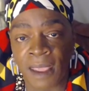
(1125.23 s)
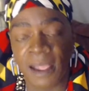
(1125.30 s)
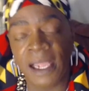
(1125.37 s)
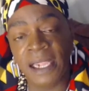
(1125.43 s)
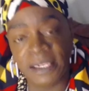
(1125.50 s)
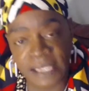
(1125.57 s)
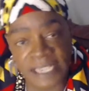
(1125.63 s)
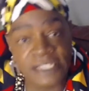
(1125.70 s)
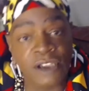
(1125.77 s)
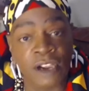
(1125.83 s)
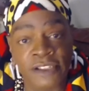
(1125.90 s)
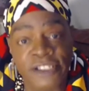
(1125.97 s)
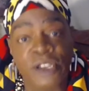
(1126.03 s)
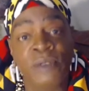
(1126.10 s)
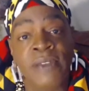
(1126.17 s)
It's
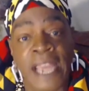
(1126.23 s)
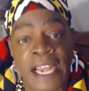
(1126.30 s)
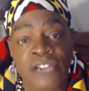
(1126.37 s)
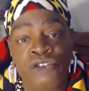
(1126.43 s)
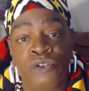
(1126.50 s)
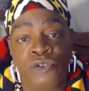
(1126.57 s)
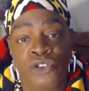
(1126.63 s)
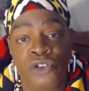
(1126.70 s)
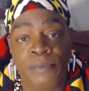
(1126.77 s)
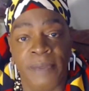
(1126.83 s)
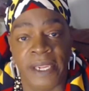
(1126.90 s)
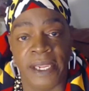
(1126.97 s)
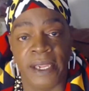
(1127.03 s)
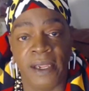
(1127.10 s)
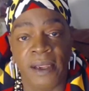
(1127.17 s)
also natural to
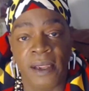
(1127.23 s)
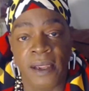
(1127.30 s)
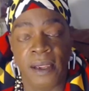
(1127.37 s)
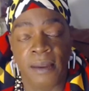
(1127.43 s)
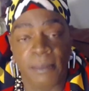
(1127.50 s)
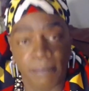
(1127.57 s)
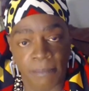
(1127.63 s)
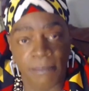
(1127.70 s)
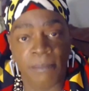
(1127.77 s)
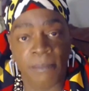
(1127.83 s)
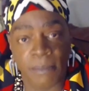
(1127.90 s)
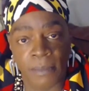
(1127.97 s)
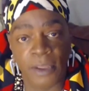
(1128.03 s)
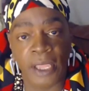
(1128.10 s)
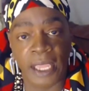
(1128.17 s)
be
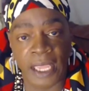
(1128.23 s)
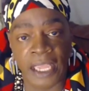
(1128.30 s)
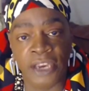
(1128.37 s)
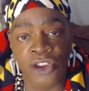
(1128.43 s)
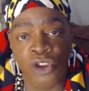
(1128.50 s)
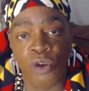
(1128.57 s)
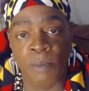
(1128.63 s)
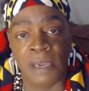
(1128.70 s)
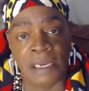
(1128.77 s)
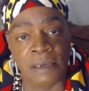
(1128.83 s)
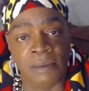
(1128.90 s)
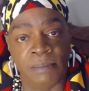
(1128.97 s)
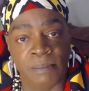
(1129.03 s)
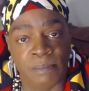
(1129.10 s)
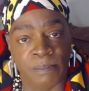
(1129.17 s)
in
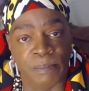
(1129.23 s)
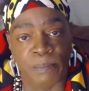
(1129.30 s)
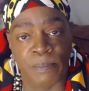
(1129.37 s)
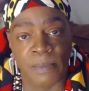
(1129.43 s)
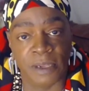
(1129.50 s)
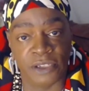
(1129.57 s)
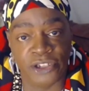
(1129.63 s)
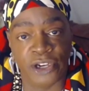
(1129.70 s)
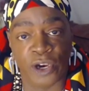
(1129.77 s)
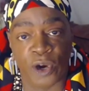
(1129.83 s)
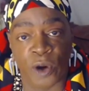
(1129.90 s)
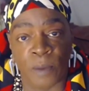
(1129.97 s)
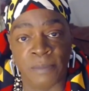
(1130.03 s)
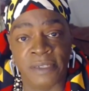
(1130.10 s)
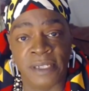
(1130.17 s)
human
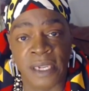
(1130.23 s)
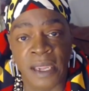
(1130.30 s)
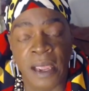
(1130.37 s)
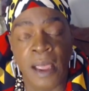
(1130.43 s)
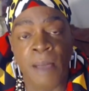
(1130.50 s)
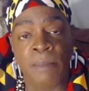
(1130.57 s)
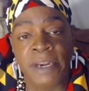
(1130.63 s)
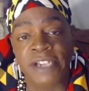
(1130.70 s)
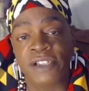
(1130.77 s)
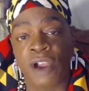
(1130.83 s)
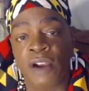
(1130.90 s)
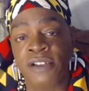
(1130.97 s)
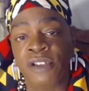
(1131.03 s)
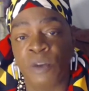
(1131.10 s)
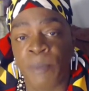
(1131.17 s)
terms, but it's
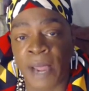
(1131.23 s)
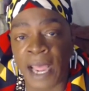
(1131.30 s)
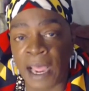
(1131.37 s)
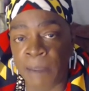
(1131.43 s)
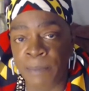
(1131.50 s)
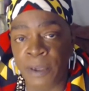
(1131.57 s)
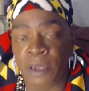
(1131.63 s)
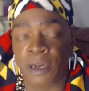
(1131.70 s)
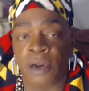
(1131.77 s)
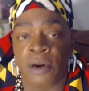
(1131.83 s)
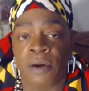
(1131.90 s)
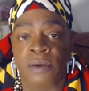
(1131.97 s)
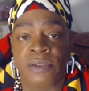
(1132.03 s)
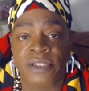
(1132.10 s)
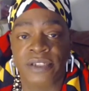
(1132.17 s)
also
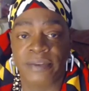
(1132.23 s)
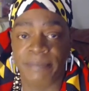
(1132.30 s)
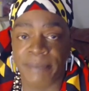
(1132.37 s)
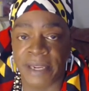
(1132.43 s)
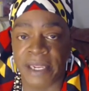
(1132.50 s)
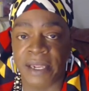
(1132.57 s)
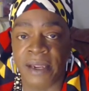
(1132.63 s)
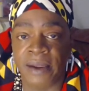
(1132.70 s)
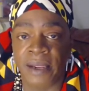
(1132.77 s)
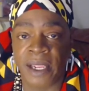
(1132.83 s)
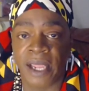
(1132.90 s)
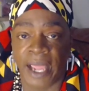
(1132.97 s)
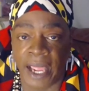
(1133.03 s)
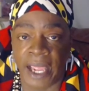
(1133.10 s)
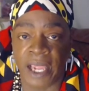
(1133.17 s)
popular to be
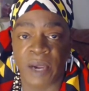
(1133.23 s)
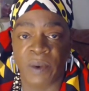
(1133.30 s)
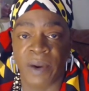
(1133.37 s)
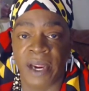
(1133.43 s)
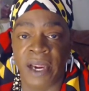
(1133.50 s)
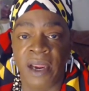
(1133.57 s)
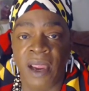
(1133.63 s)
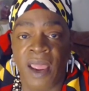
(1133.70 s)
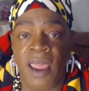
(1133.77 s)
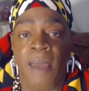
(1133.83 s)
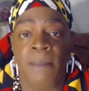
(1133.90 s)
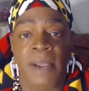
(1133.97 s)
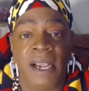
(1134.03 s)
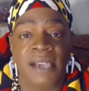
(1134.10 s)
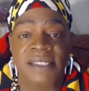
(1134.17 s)
angry
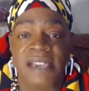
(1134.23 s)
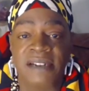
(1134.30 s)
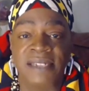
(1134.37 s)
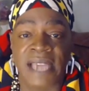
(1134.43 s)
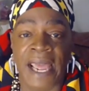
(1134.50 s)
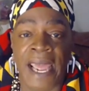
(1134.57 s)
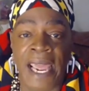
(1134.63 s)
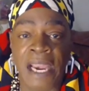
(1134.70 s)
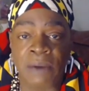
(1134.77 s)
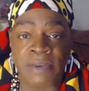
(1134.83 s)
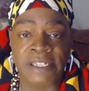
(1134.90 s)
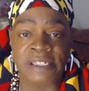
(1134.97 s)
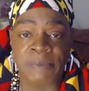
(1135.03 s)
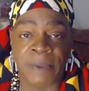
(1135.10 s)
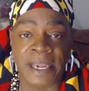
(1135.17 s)
because there's an
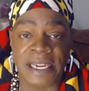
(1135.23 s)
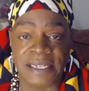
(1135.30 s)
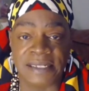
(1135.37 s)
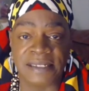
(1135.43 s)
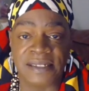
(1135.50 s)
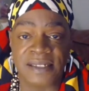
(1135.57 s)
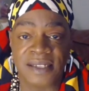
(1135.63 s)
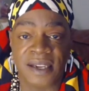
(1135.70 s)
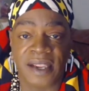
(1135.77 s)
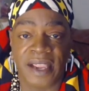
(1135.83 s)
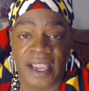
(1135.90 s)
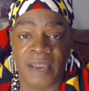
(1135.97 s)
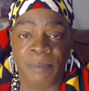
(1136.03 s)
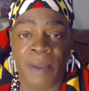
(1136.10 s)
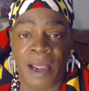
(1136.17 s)
angry space
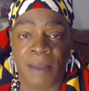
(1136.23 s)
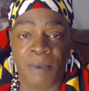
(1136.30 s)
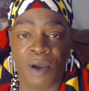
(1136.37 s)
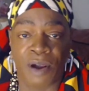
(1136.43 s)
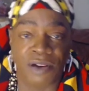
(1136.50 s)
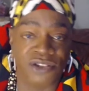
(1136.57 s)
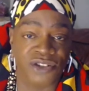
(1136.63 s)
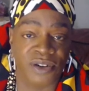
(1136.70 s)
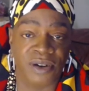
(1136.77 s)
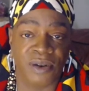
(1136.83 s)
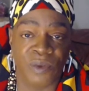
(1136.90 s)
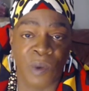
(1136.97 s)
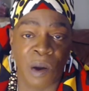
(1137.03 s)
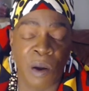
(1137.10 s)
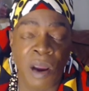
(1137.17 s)
in pop culture.
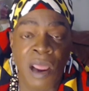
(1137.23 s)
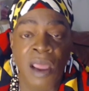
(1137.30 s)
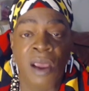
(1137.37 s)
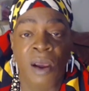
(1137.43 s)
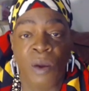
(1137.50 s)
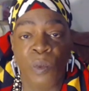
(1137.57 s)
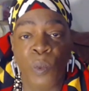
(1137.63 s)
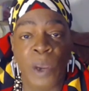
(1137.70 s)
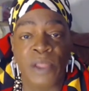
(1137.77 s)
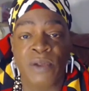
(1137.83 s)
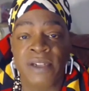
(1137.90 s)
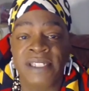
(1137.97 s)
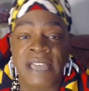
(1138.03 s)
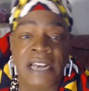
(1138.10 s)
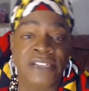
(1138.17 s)
Whether
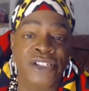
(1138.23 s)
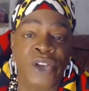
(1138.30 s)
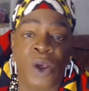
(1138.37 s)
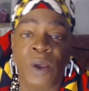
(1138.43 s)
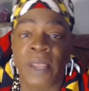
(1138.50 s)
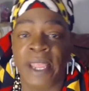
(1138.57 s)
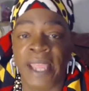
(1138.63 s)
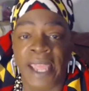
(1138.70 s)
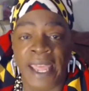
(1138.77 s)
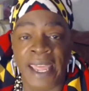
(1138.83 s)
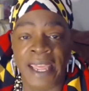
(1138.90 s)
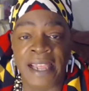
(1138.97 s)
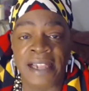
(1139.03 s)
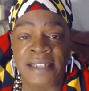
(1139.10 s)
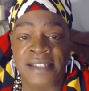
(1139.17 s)
it's our talking
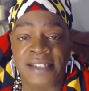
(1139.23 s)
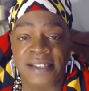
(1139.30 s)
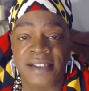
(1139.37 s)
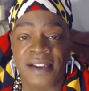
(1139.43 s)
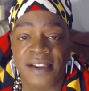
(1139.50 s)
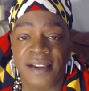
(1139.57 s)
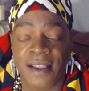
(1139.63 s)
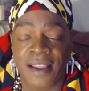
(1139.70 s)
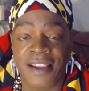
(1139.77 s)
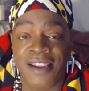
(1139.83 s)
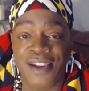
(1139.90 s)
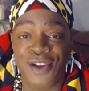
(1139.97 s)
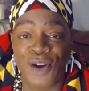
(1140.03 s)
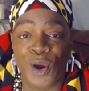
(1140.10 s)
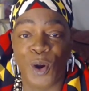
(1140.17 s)
heads,
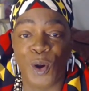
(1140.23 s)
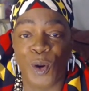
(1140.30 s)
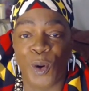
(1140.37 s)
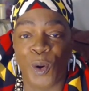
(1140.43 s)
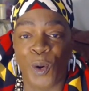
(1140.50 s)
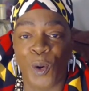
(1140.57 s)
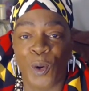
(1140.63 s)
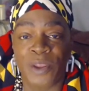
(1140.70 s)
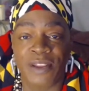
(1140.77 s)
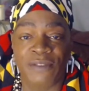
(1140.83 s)
you know, on the